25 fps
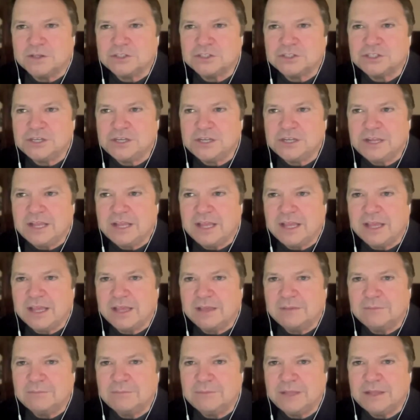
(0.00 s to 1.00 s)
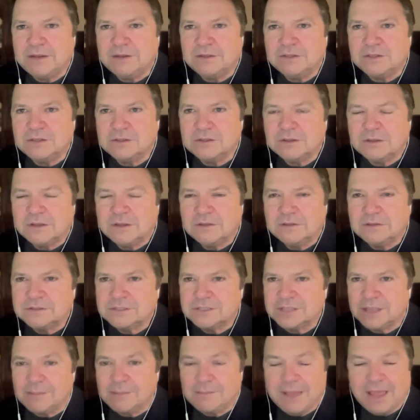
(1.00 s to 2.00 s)
where she had been
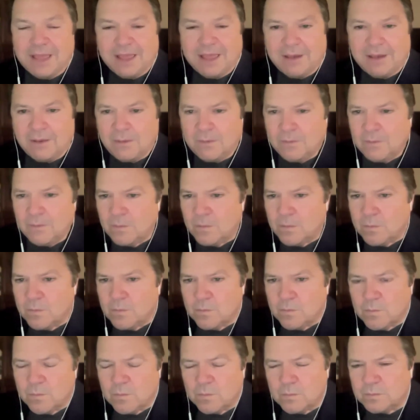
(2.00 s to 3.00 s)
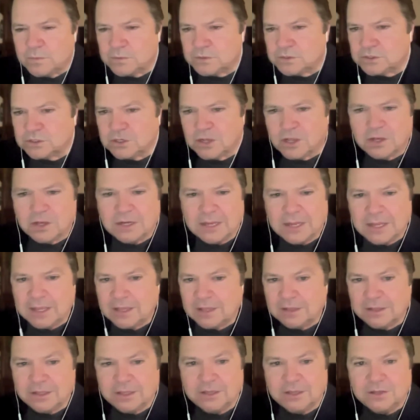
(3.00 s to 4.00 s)
somehow
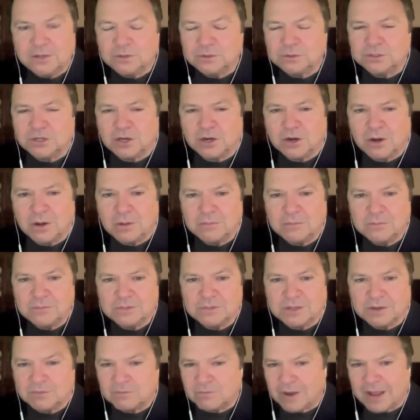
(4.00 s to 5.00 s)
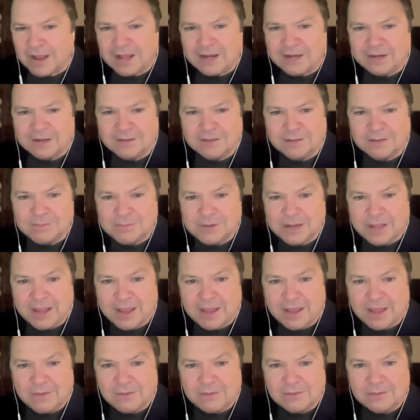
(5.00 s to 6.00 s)
studying legal terms and writing them
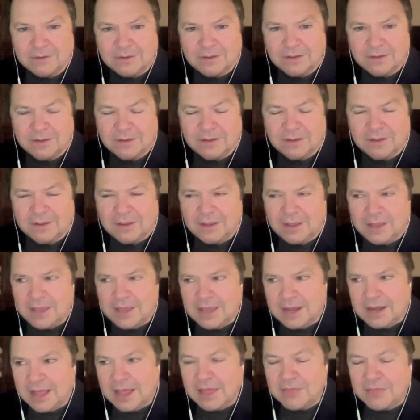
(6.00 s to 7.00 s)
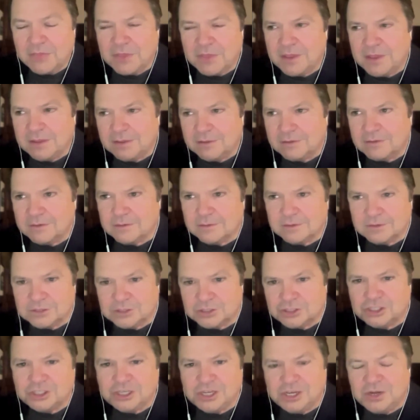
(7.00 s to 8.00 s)
down. And I think
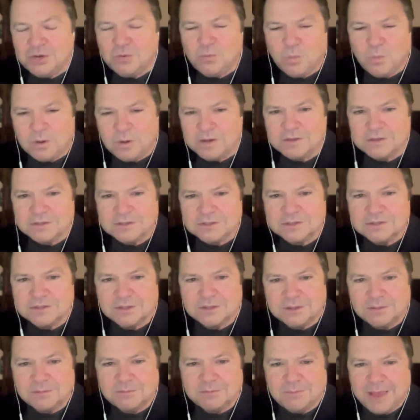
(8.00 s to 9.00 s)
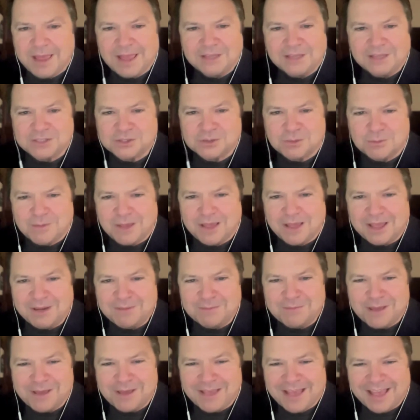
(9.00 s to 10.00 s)
she was the
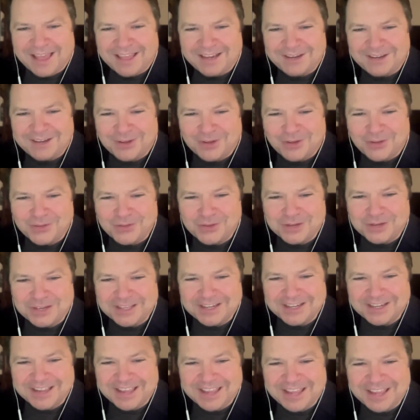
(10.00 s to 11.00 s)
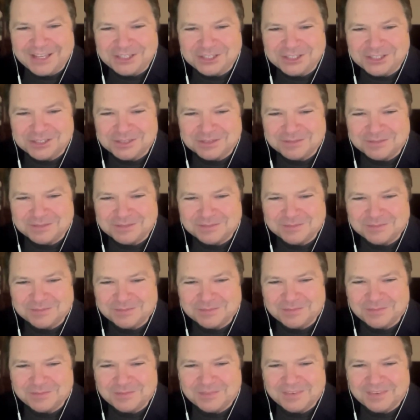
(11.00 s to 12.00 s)
mastermind behind all the litigation.
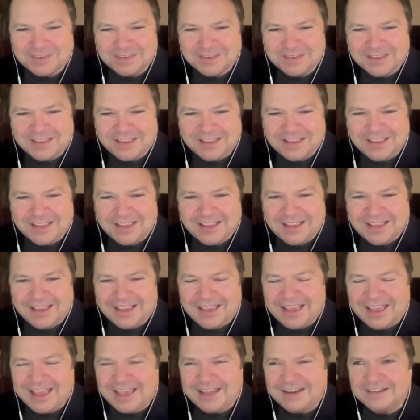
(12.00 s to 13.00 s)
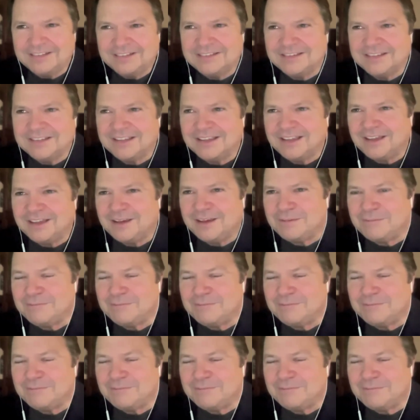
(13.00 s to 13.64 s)
And